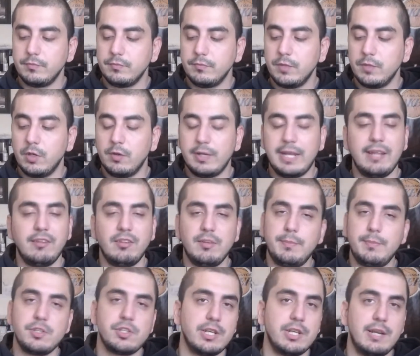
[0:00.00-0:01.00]

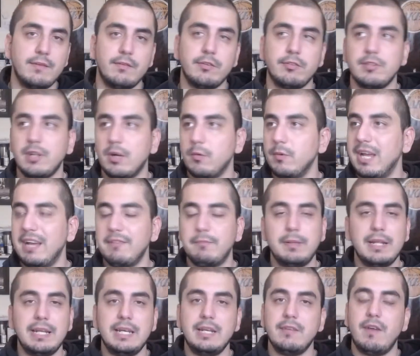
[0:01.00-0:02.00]
KCP should never start. We have
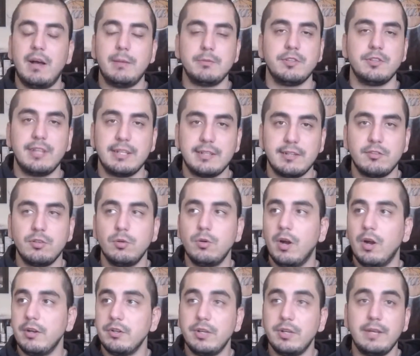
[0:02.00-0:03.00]
plenty of options at the two
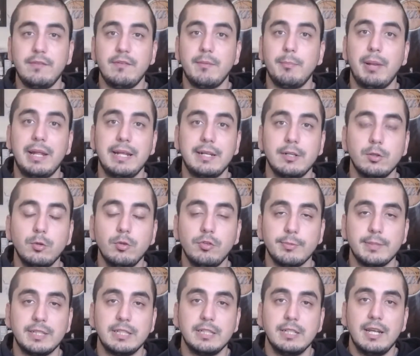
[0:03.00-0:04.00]
guard. You could even play
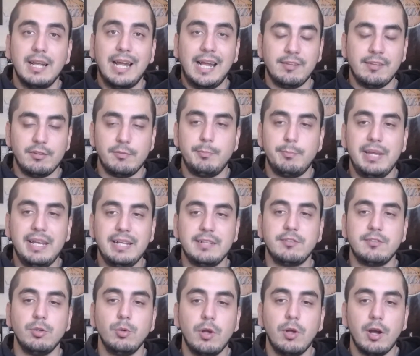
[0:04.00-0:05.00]
Kuzma as a big
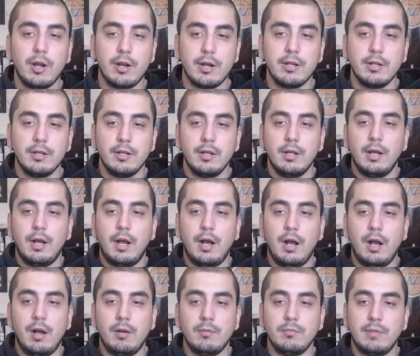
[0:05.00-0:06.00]
two guard.
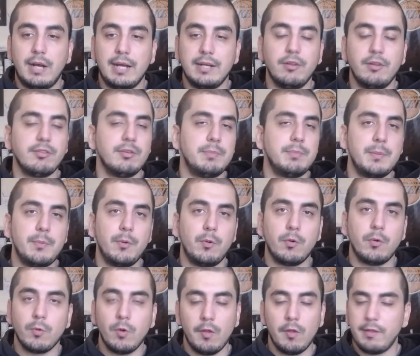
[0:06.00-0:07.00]
I know some people
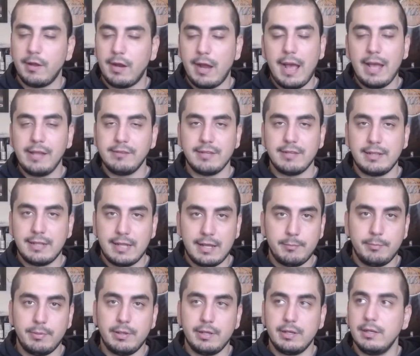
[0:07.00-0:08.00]
will roll their eyes at
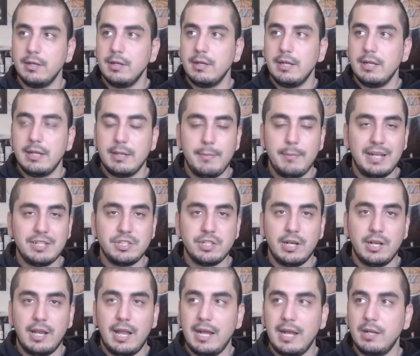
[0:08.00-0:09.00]
that, but imagine
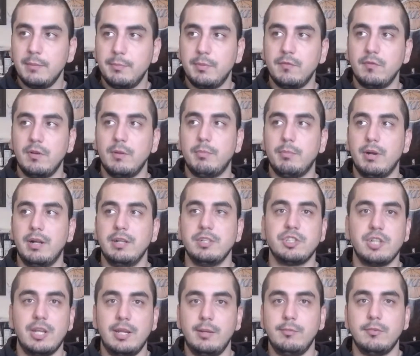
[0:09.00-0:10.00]
a lineup of LeBron
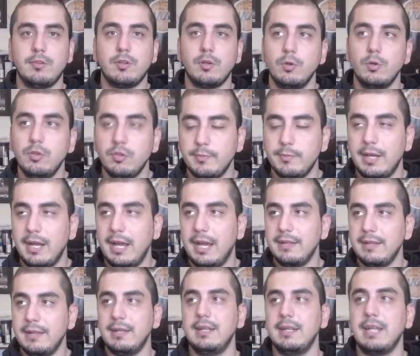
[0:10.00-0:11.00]
James, Kuzma,
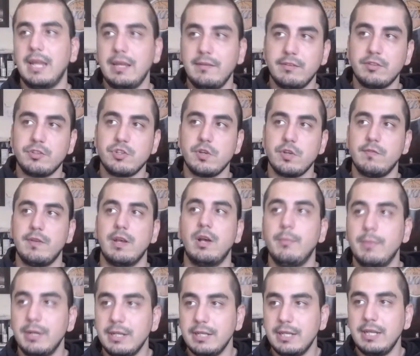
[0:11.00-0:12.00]
Anthony Davis, JaVale
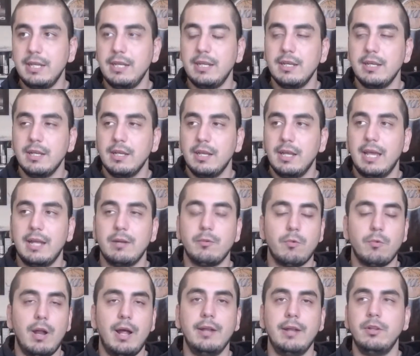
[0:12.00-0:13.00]
McGee, and
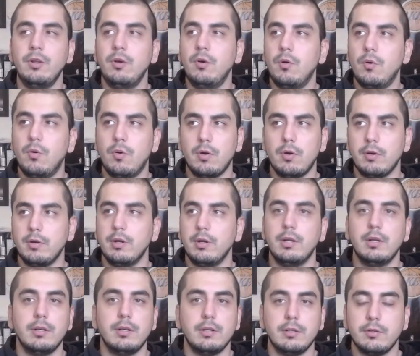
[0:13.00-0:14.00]
Rondo, or
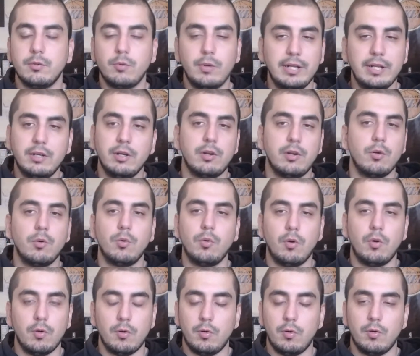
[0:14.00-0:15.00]
Quinn Cook,
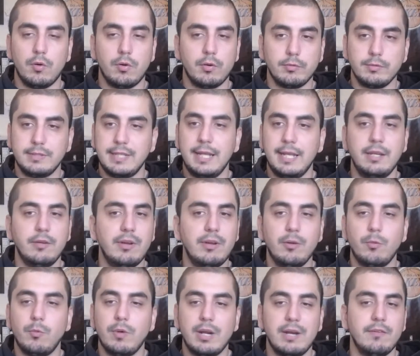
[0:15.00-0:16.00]
or Danny
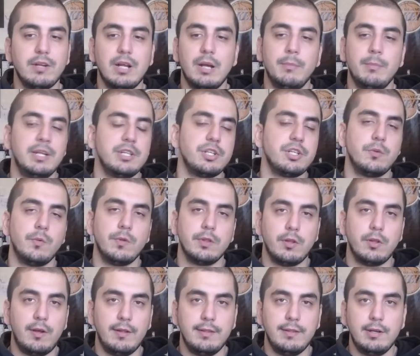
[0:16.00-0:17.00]
Green, whatever combination you want to
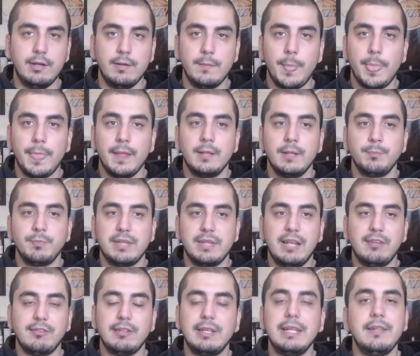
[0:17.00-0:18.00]
throw out there.
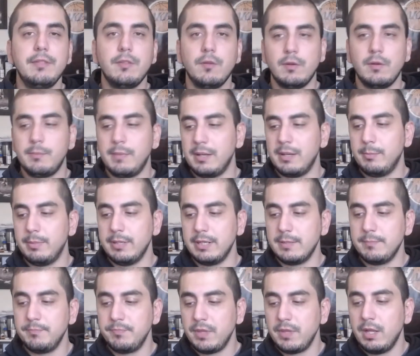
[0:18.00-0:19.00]
That's lethal in my opinion.